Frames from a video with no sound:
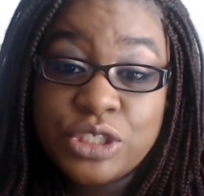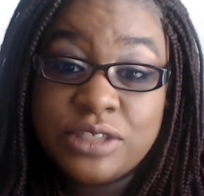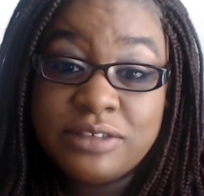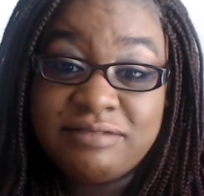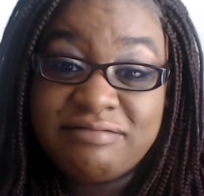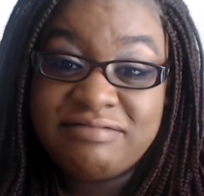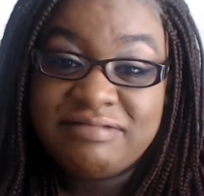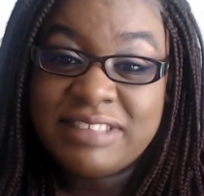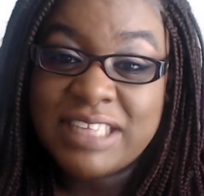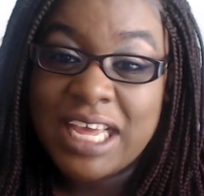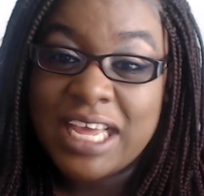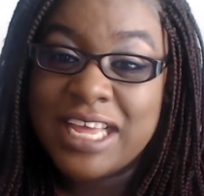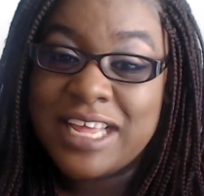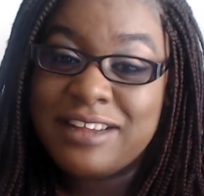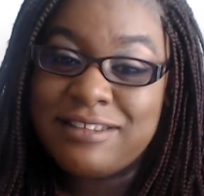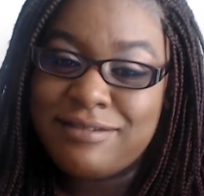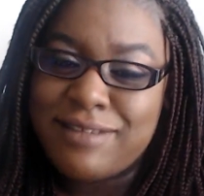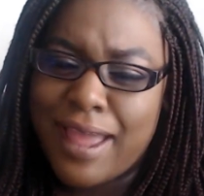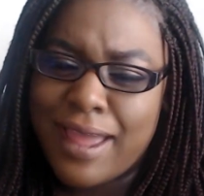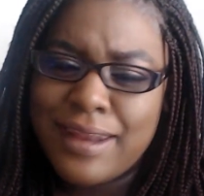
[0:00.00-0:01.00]

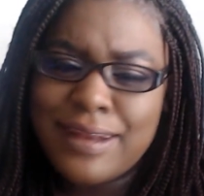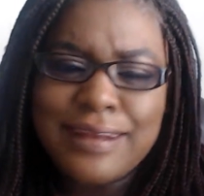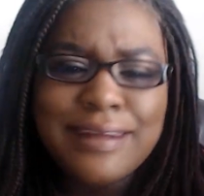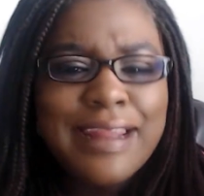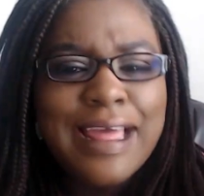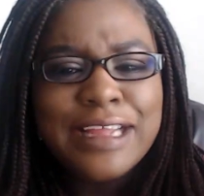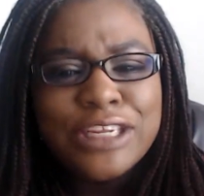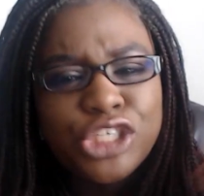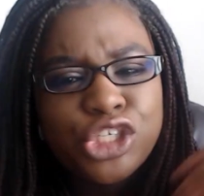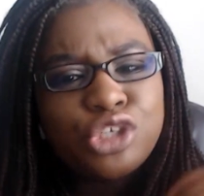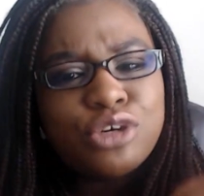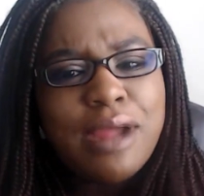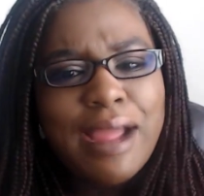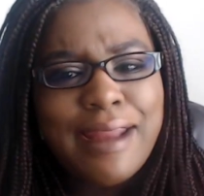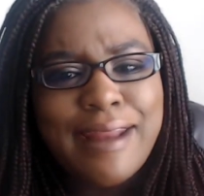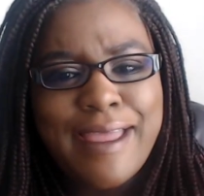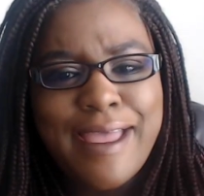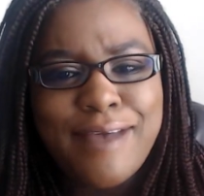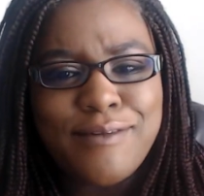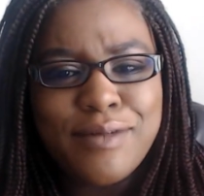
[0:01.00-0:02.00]
saying, let's try
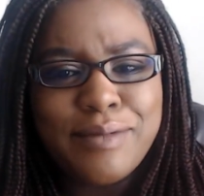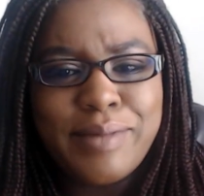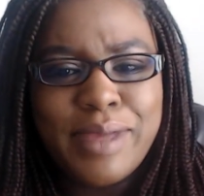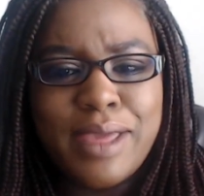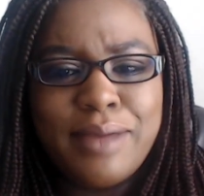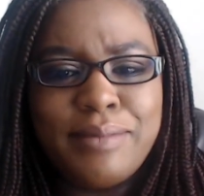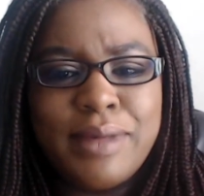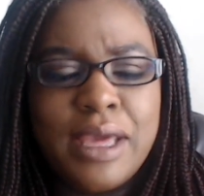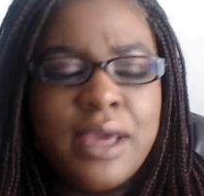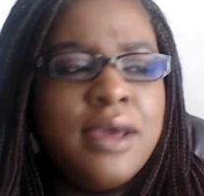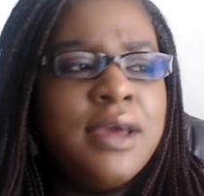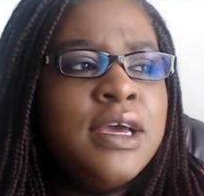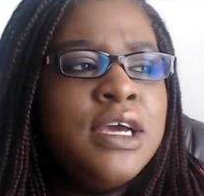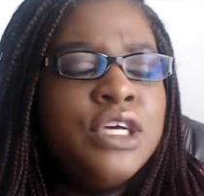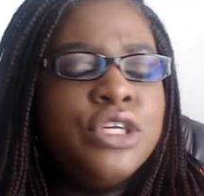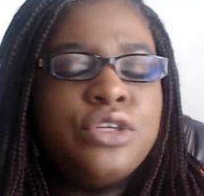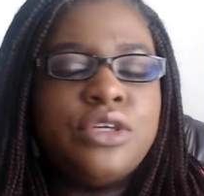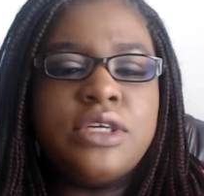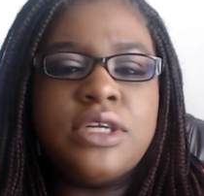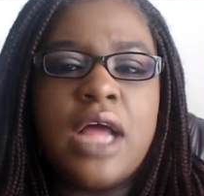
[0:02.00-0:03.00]
to have a baby.
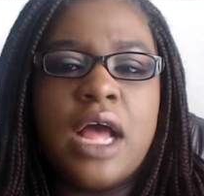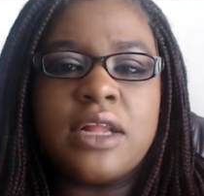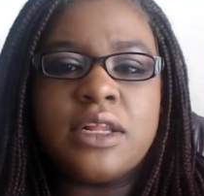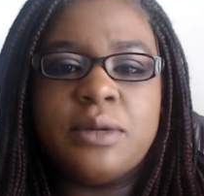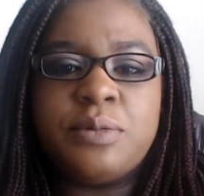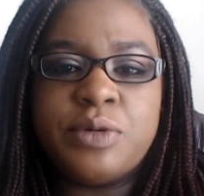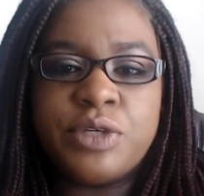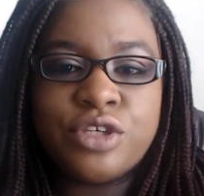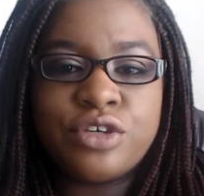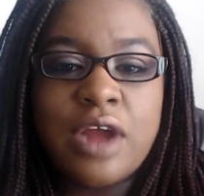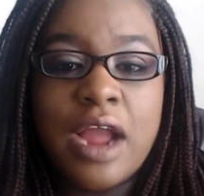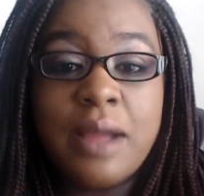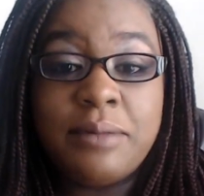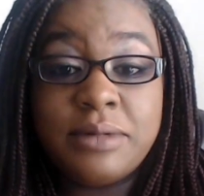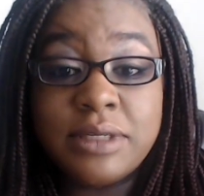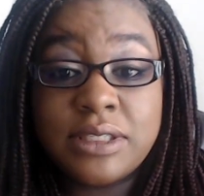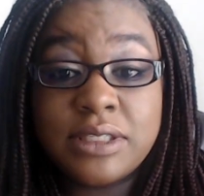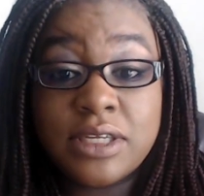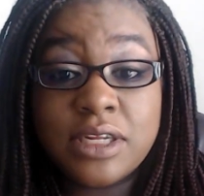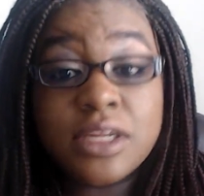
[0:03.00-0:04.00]
So the doctor prescribed
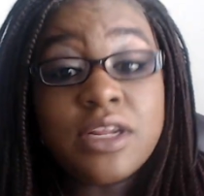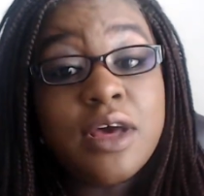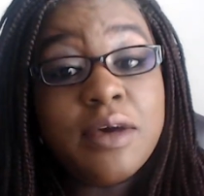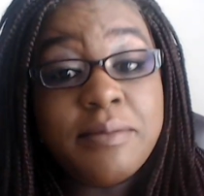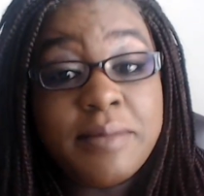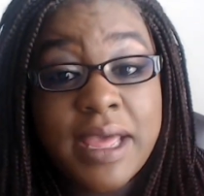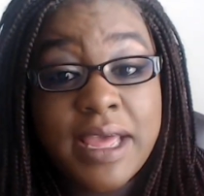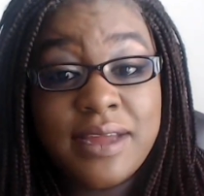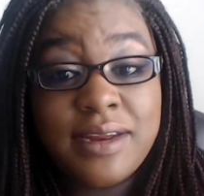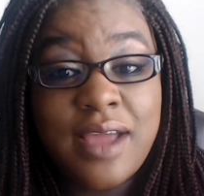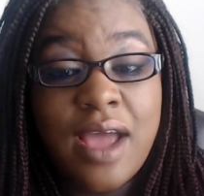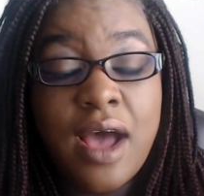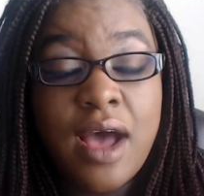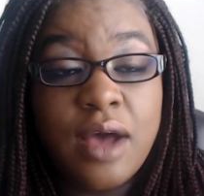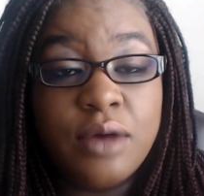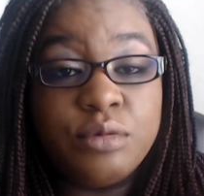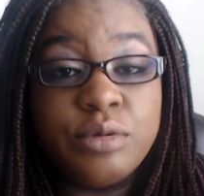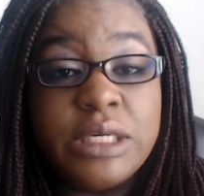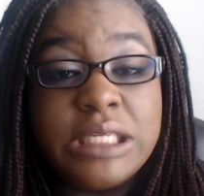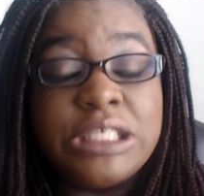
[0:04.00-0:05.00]
us Clomid.
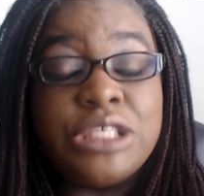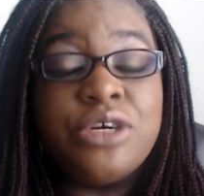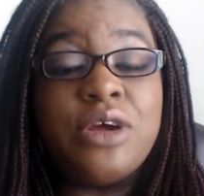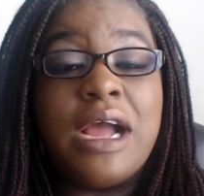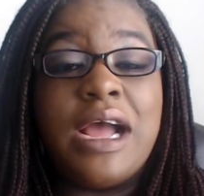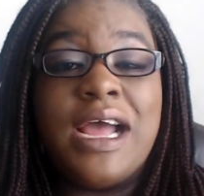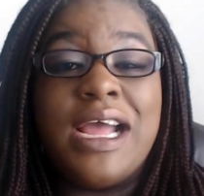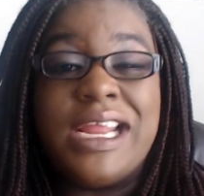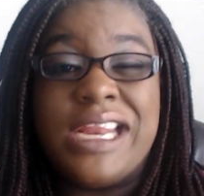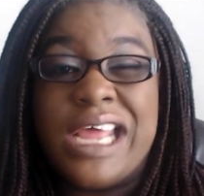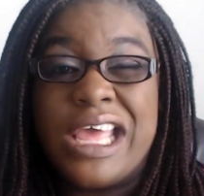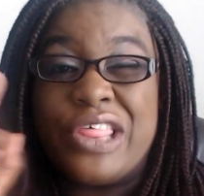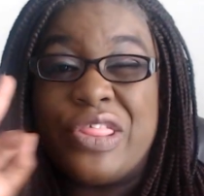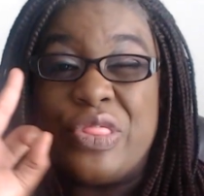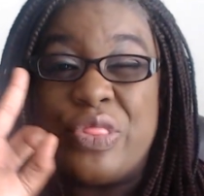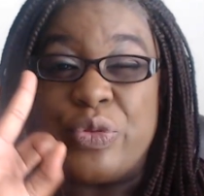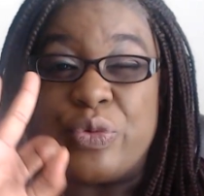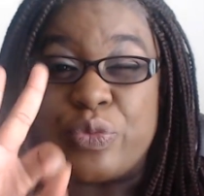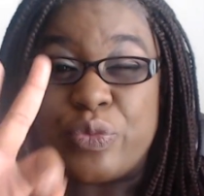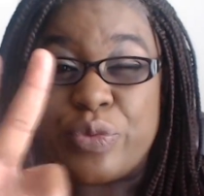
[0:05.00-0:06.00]
We tried
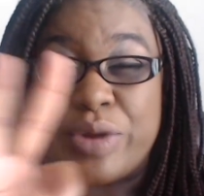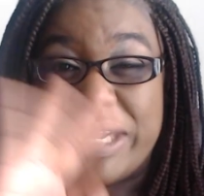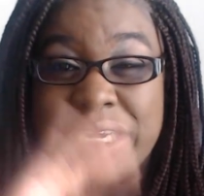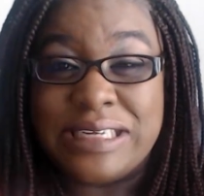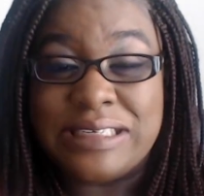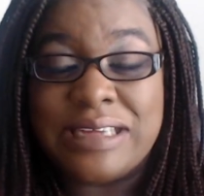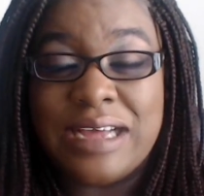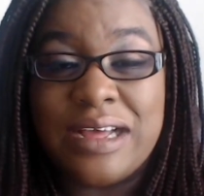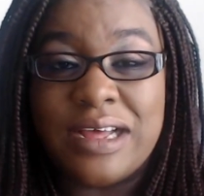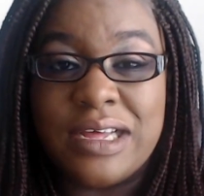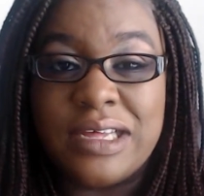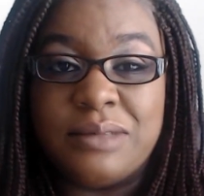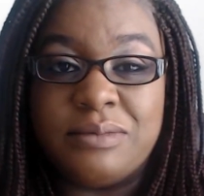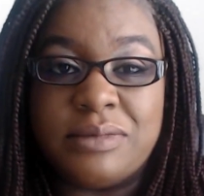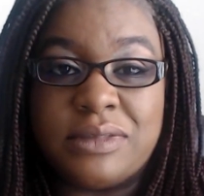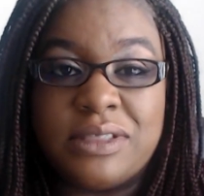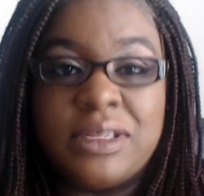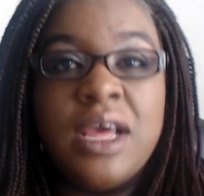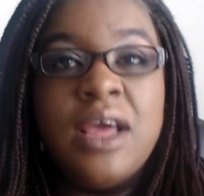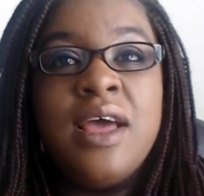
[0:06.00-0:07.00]
3
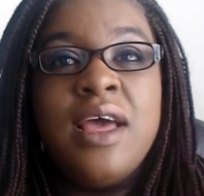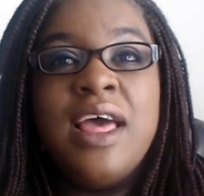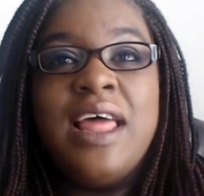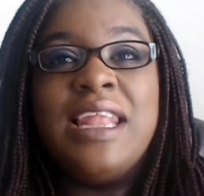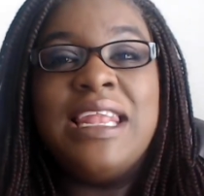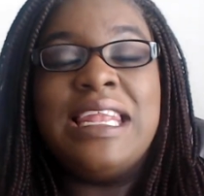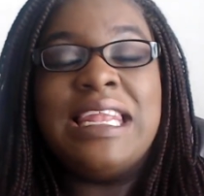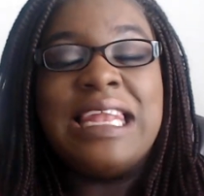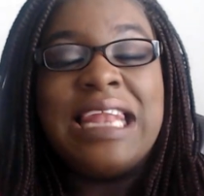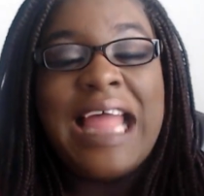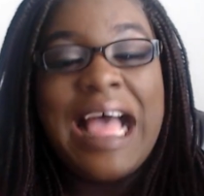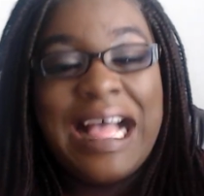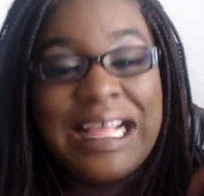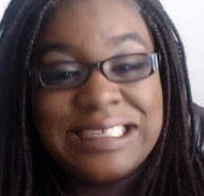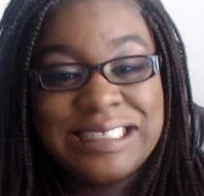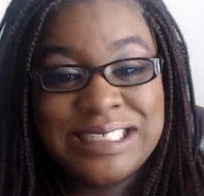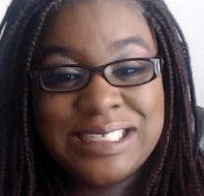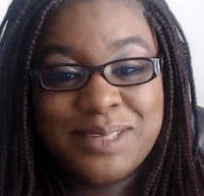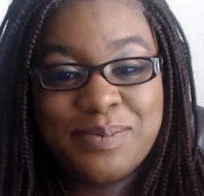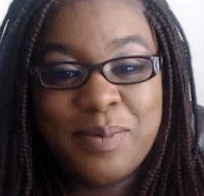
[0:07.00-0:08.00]
times
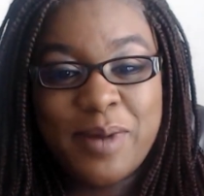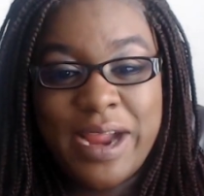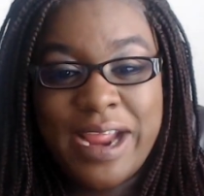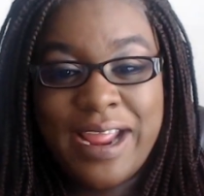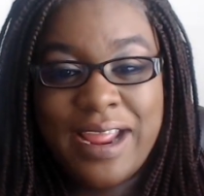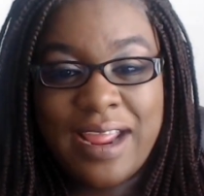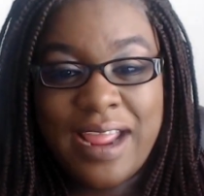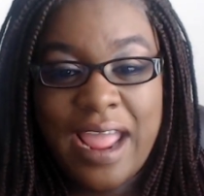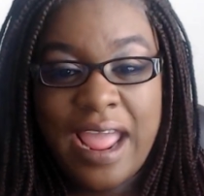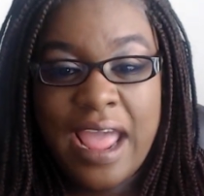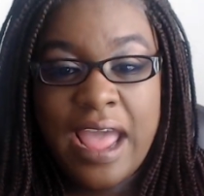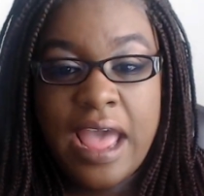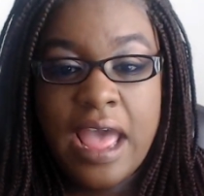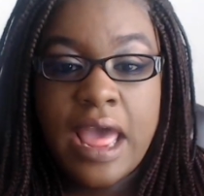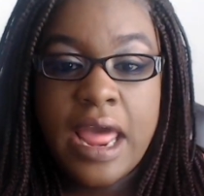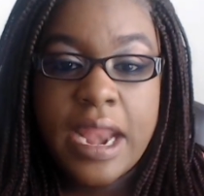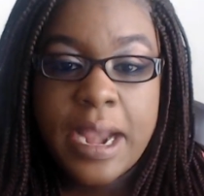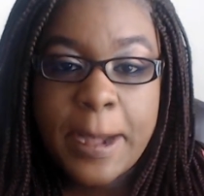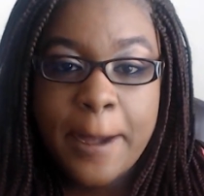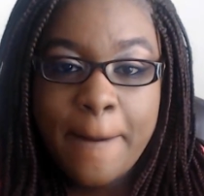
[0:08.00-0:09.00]
last spring,
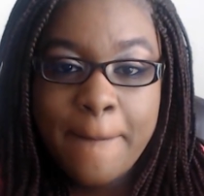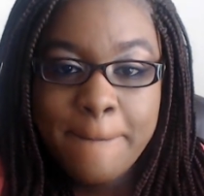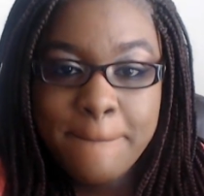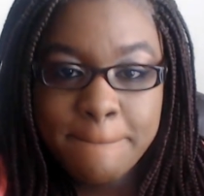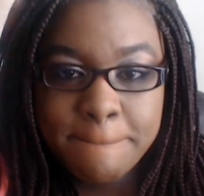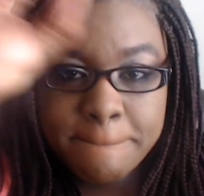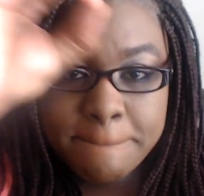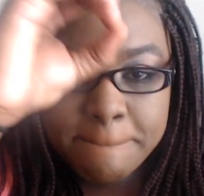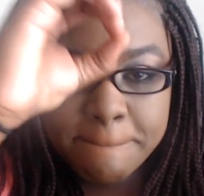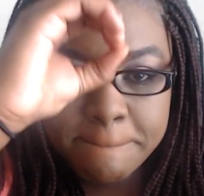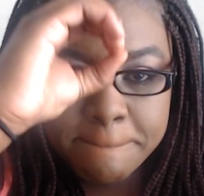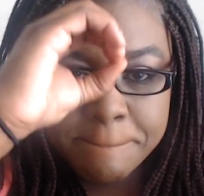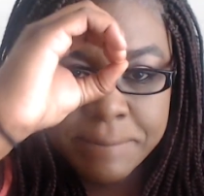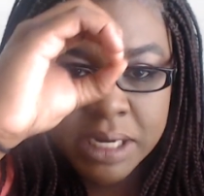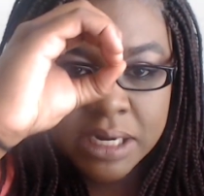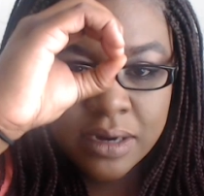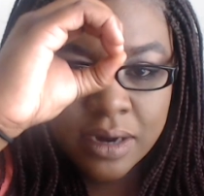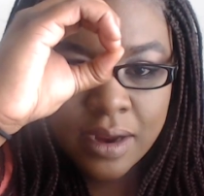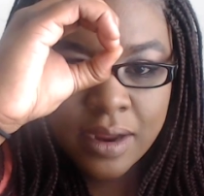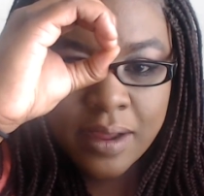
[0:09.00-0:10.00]
and
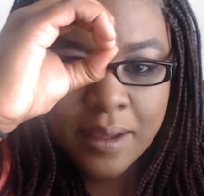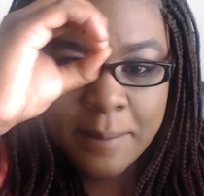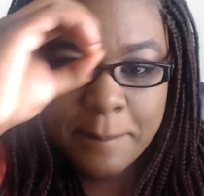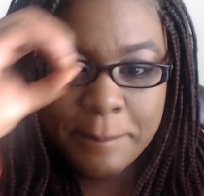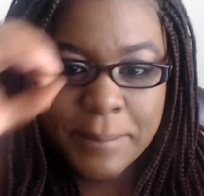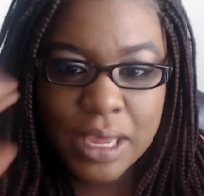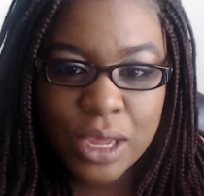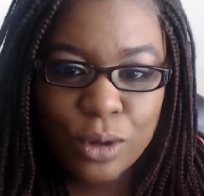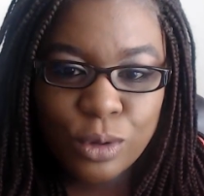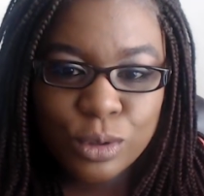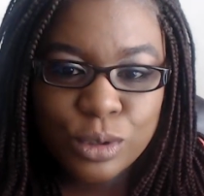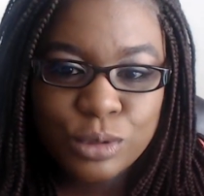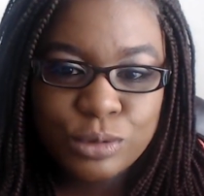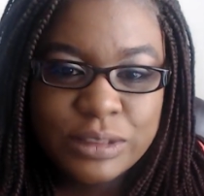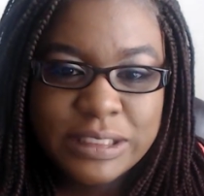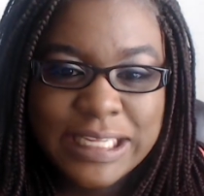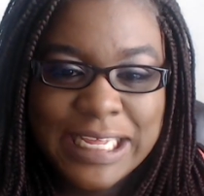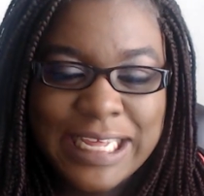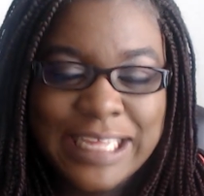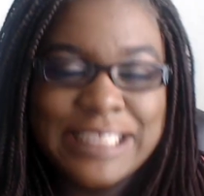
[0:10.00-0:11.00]
big old
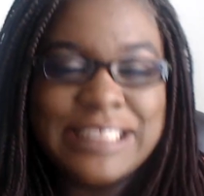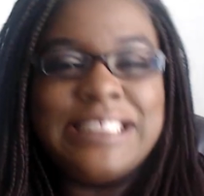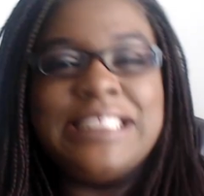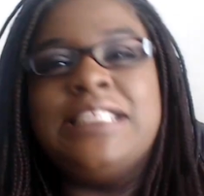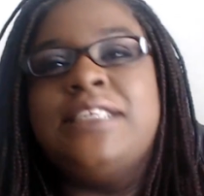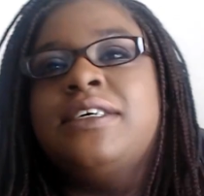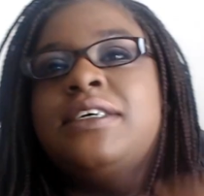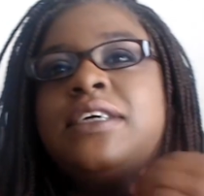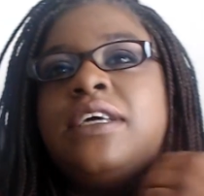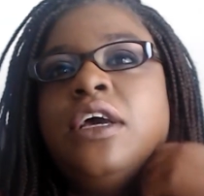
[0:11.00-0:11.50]
goose eggs.